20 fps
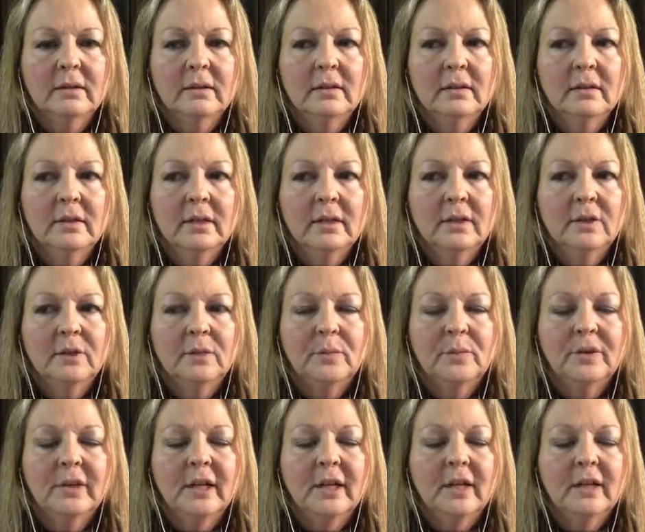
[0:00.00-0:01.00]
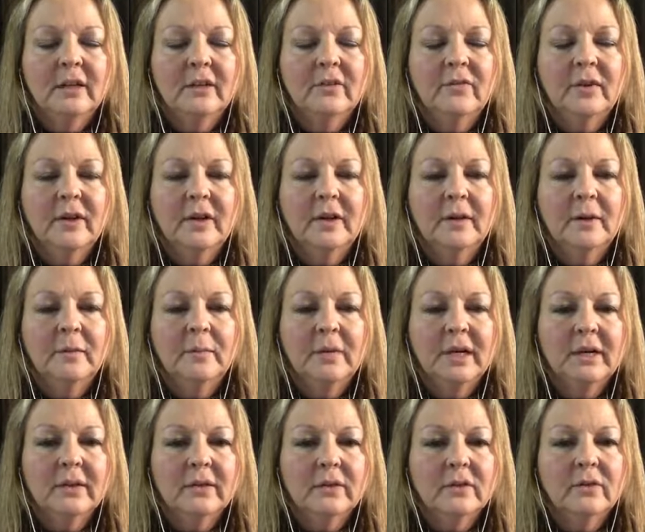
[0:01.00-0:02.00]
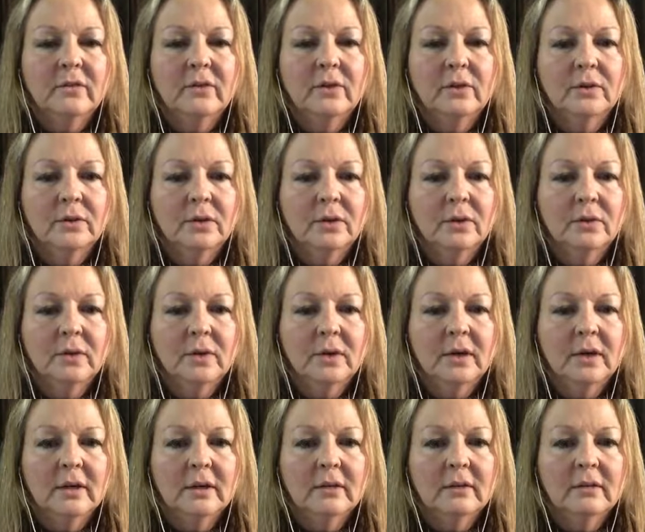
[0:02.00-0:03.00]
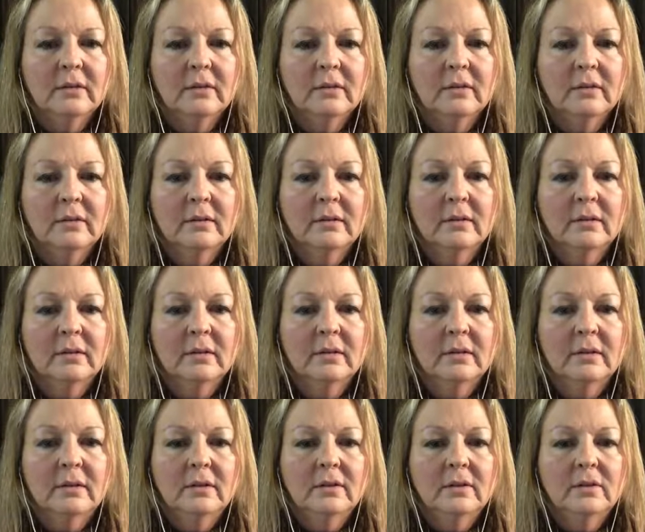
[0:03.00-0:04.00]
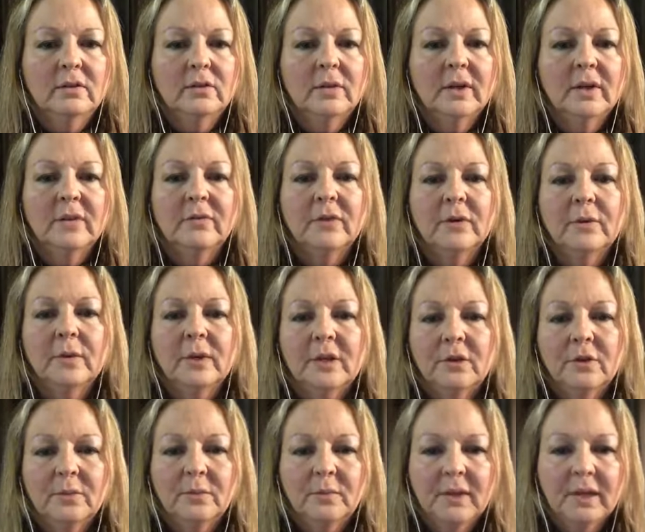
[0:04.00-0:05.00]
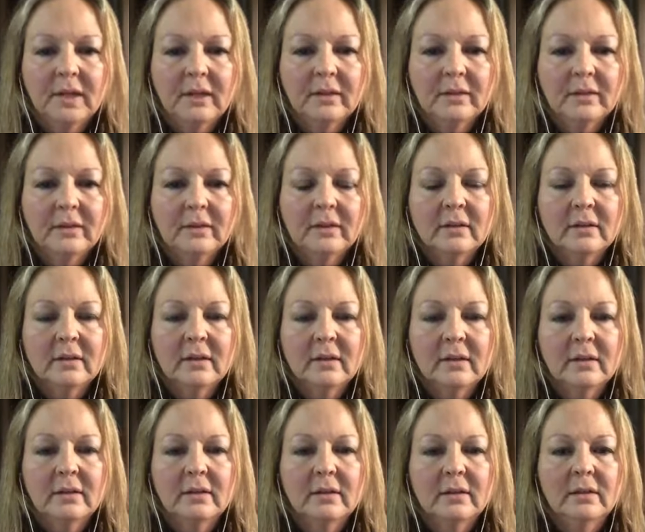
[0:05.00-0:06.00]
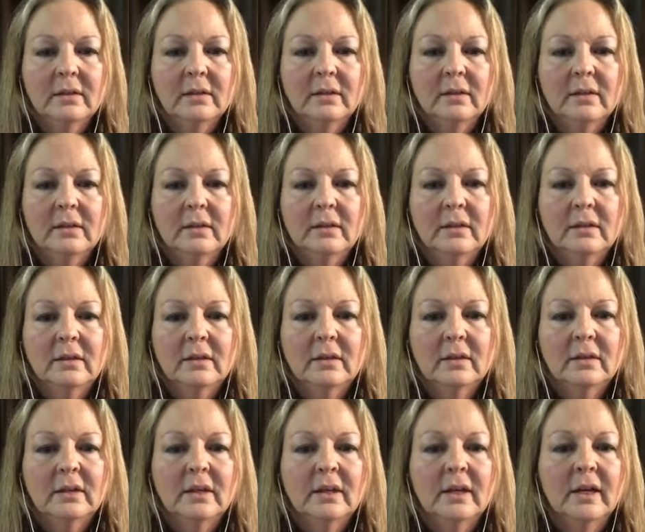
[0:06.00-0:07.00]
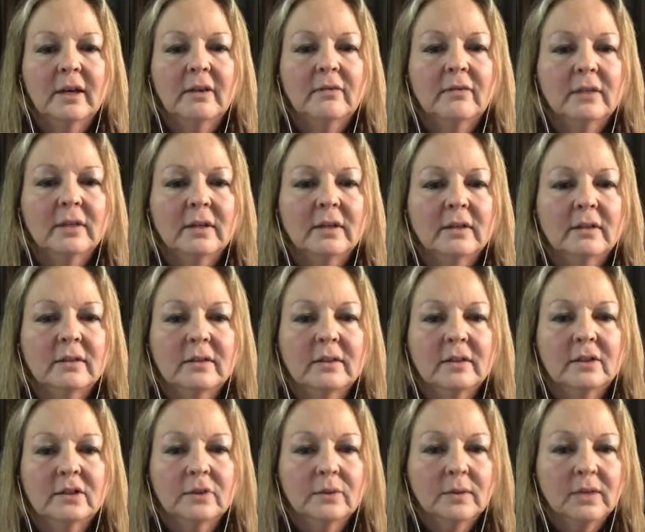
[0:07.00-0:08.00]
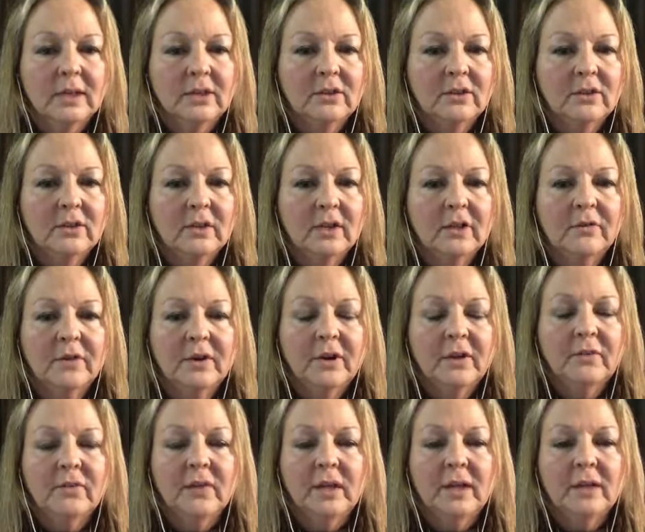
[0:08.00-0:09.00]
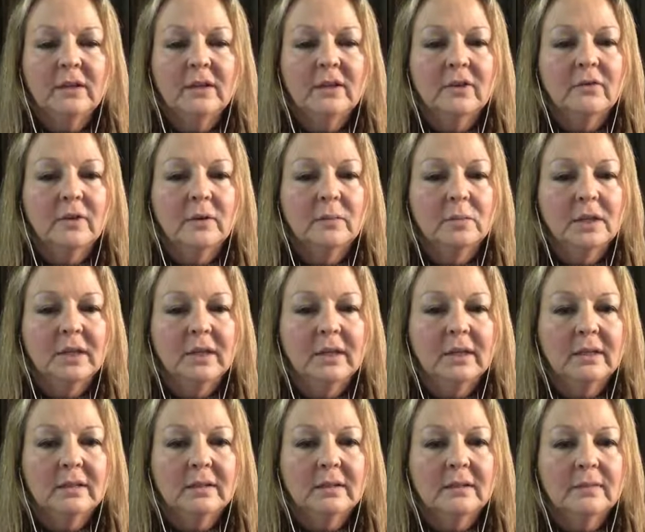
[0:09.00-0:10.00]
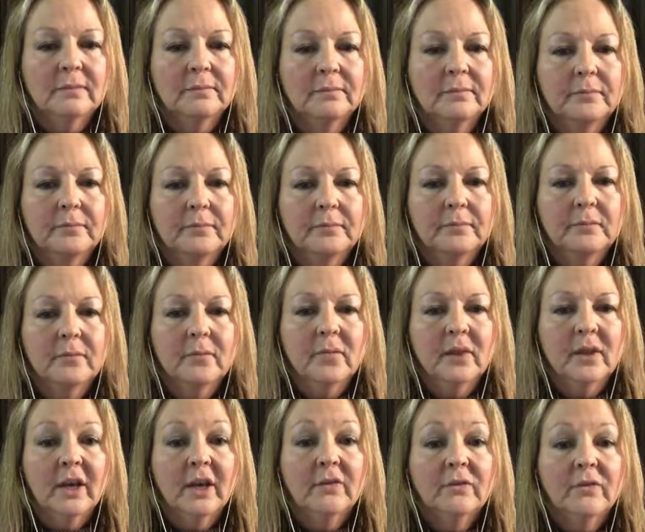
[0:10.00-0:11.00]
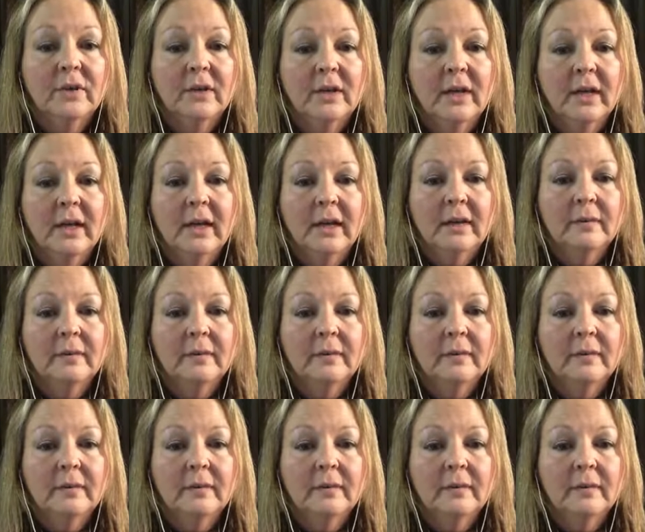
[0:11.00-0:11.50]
And you bring the very best of who you are to everyone you meet and to every situation, every event, every place, every day.